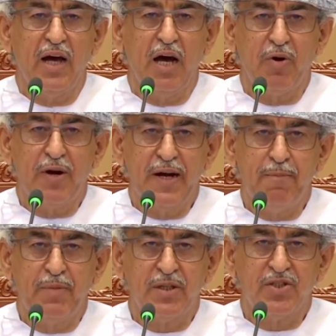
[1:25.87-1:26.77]
Our
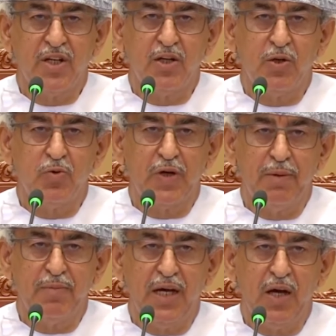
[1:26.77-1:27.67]
numbers started to
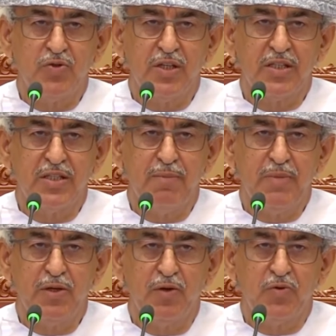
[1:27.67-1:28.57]
come down since the
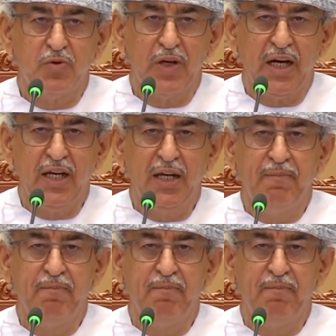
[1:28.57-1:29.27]
mid of July,